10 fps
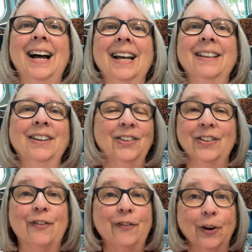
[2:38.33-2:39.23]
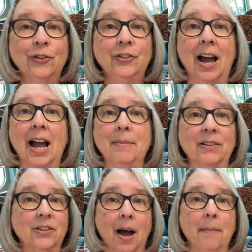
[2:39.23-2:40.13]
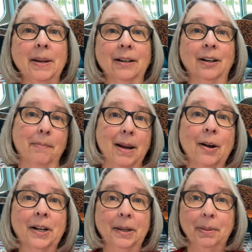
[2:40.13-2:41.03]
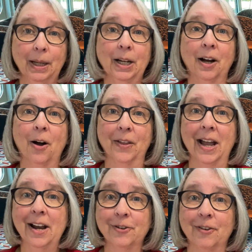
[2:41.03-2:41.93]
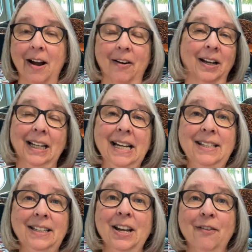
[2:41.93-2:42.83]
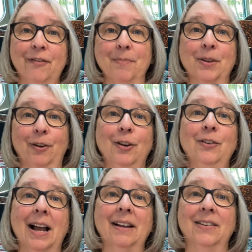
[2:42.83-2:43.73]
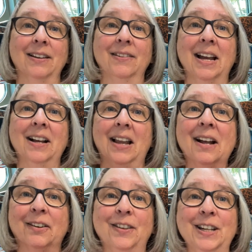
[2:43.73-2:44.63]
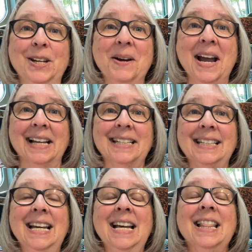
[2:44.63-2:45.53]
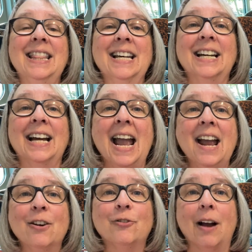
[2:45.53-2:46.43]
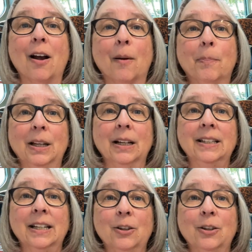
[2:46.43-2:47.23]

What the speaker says: This is the first time it's not been an American plug on the hairdryer, at least from the cruise lines that sail out of the U.S. The hairdryer plugs into